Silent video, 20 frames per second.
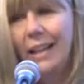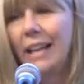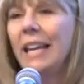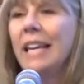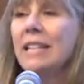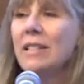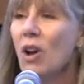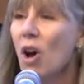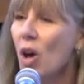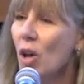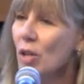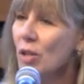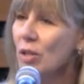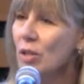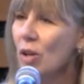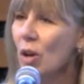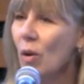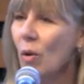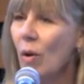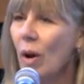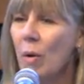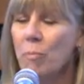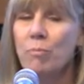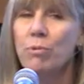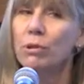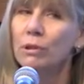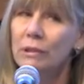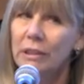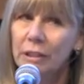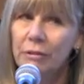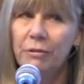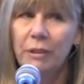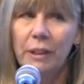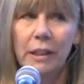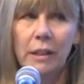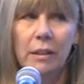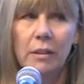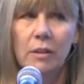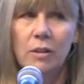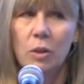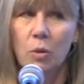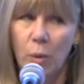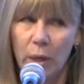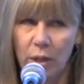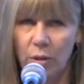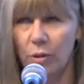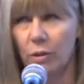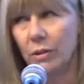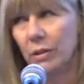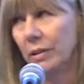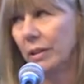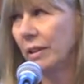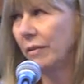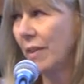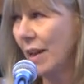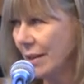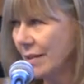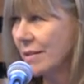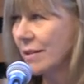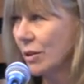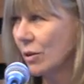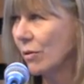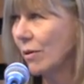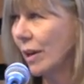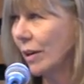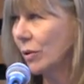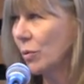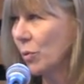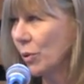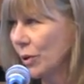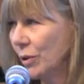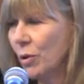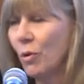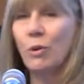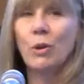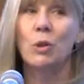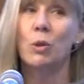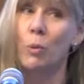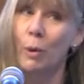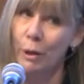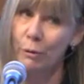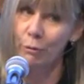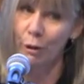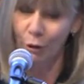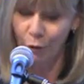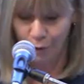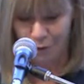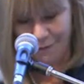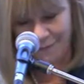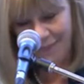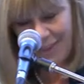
He's also a prolific tweeter, if that's the correct word, or Twitterer,